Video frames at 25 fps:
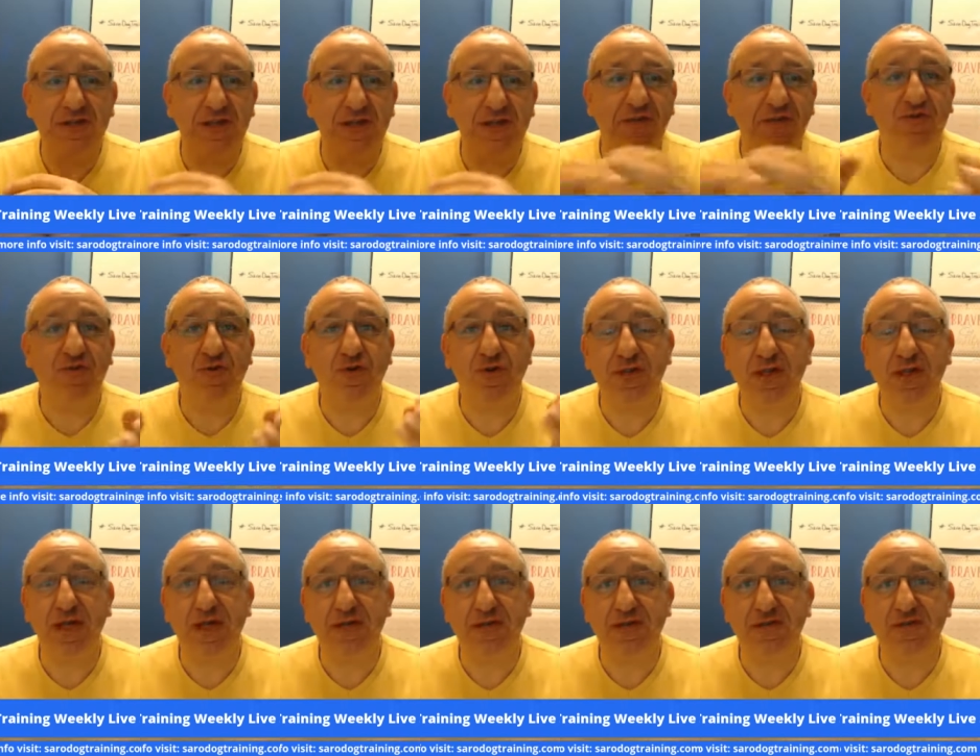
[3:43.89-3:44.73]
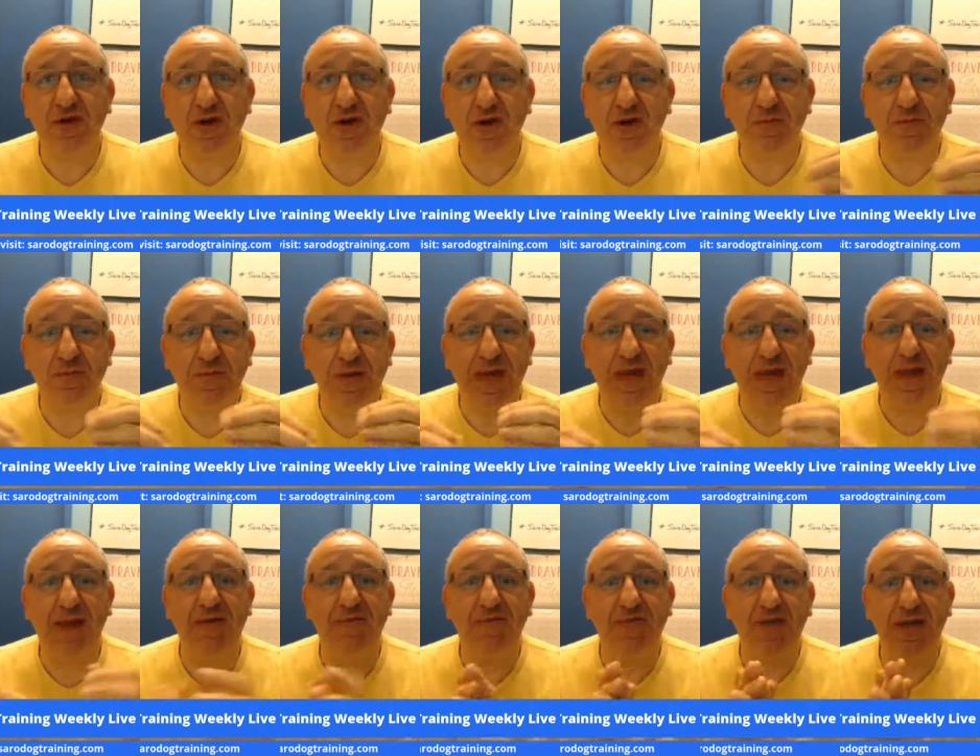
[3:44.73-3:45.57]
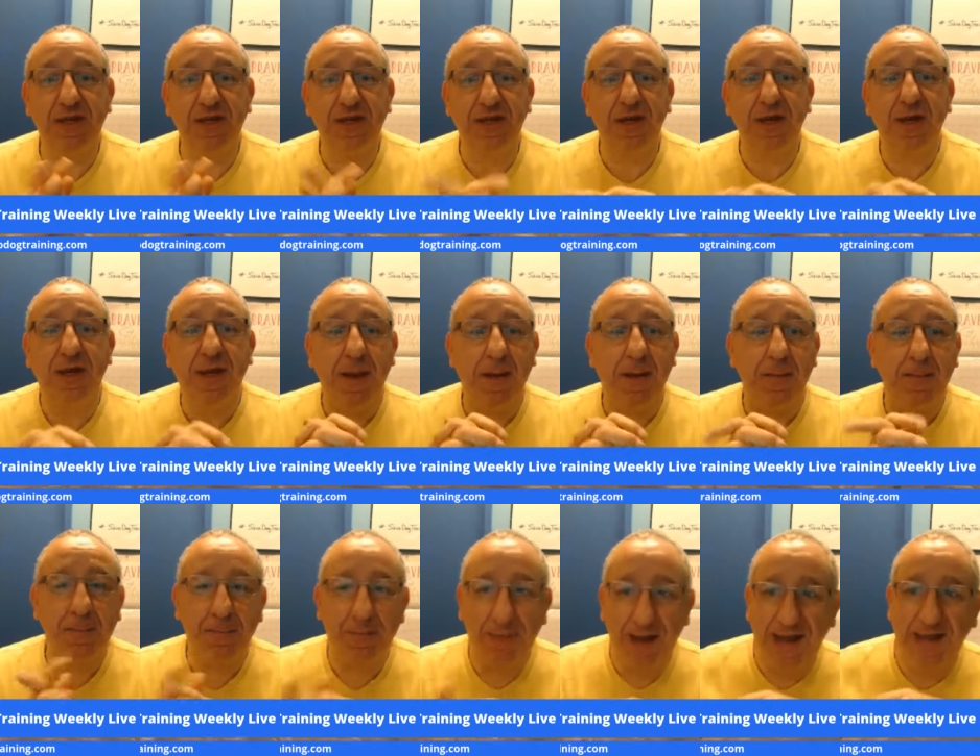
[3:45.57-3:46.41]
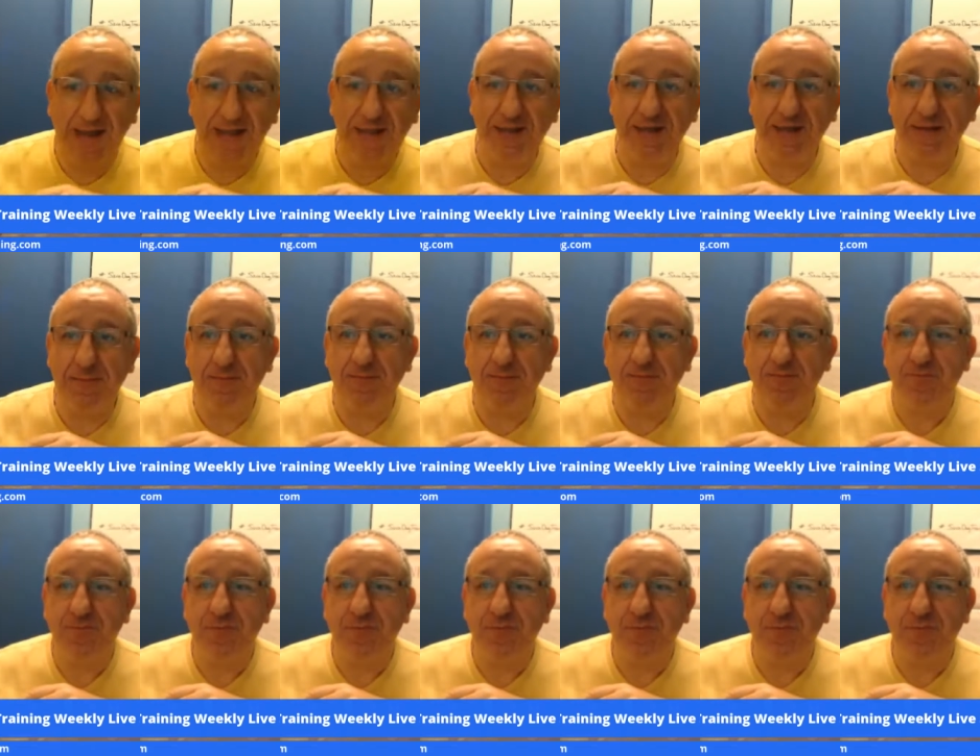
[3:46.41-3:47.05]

Therefore, they start behaving badly.